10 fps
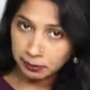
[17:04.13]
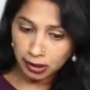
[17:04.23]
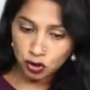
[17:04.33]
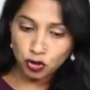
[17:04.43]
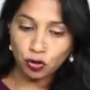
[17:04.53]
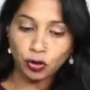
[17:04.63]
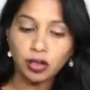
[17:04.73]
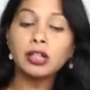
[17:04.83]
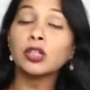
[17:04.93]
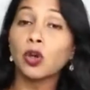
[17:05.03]
blood
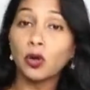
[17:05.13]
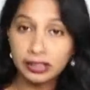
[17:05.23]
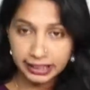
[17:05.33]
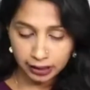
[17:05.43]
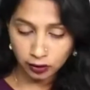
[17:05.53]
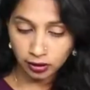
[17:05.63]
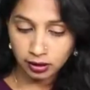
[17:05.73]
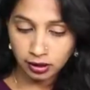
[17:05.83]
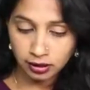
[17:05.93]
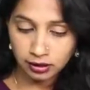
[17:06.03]
sugar, lowering your
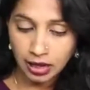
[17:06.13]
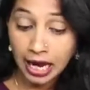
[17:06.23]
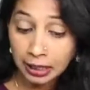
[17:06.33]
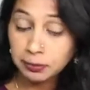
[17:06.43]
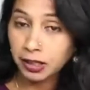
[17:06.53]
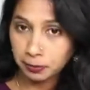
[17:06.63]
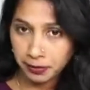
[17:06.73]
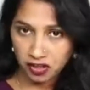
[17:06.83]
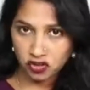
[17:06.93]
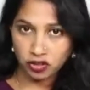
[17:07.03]
high blood
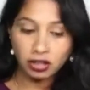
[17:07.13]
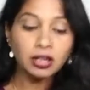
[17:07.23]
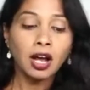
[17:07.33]
pressure,